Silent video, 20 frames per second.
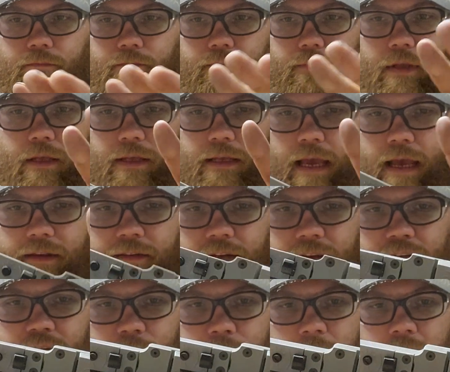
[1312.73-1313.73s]
But yeah, so
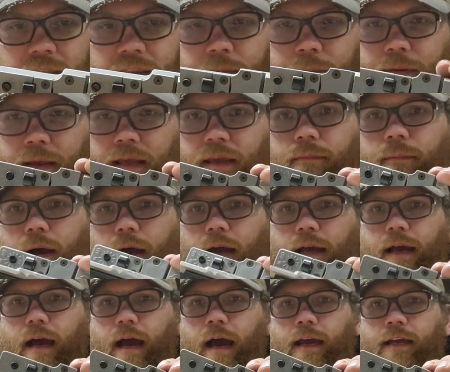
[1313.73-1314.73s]
this will mainly be
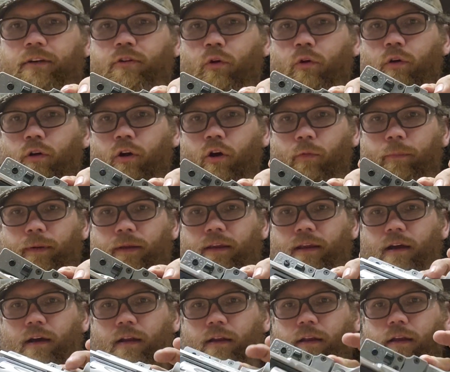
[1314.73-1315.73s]
my I-Corps open
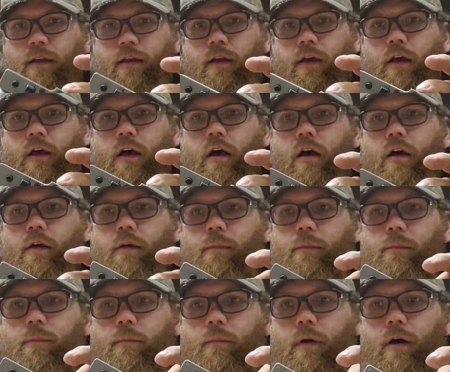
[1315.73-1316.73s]
gun.
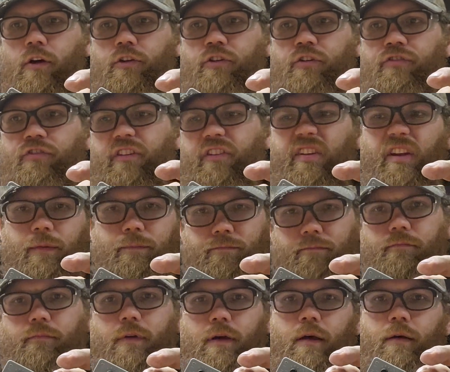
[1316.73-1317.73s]
I'll use this
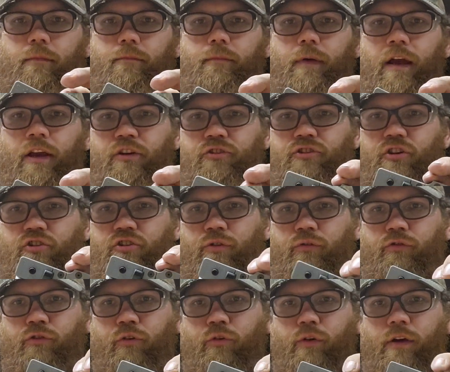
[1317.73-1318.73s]
I usually
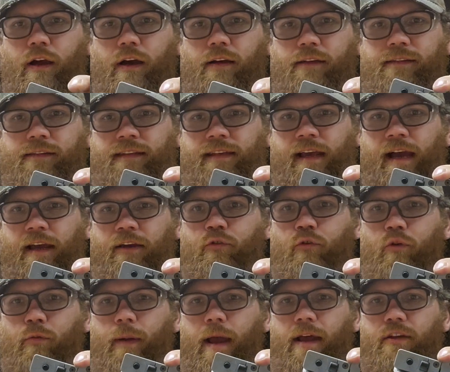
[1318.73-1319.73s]
shoot two guns in the
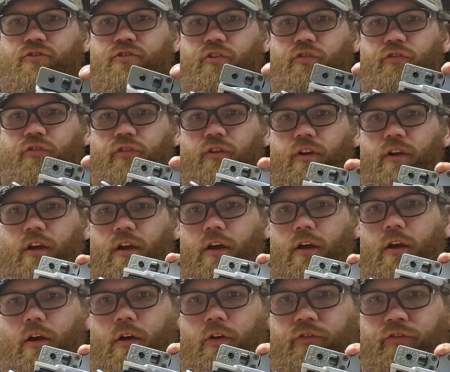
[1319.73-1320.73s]
I-Corps matches.
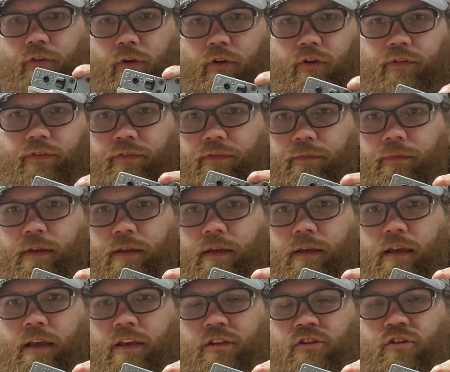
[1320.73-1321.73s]
So
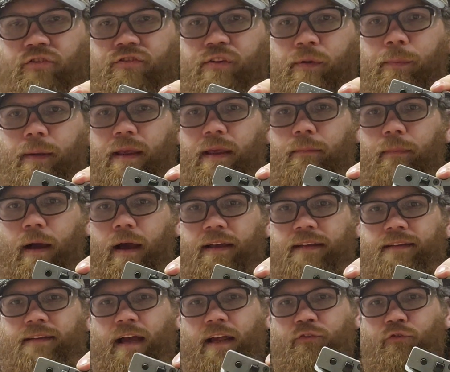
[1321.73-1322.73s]
it used to be my
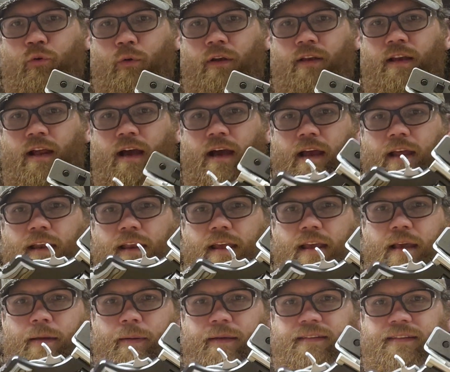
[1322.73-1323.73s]
929
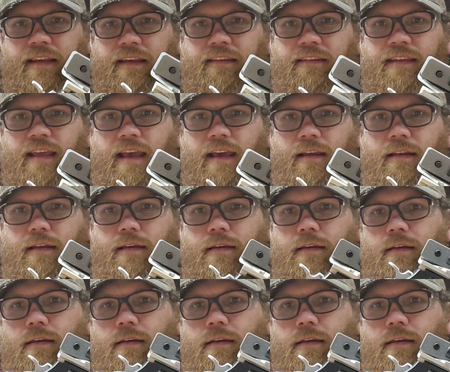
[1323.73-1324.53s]
and my 610,